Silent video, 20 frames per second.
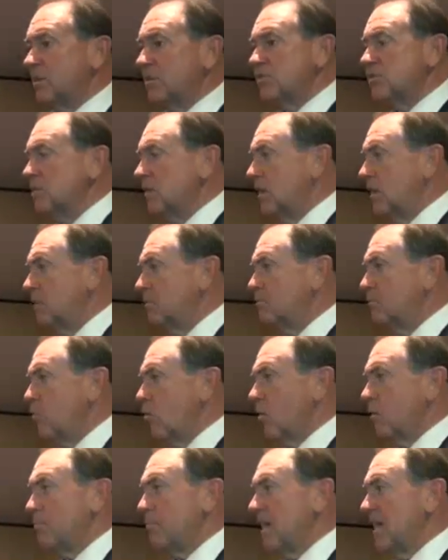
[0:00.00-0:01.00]
this a
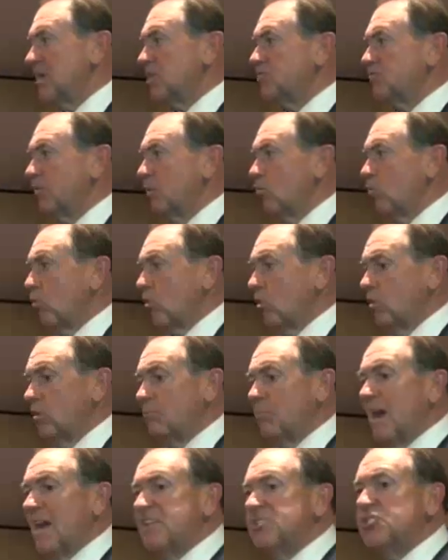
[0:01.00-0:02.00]
more peaceful
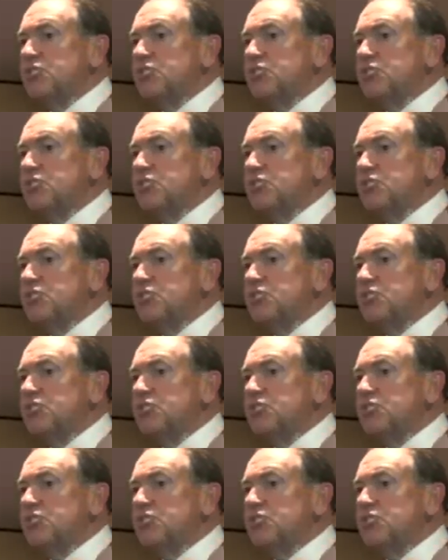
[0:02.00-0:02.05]
world by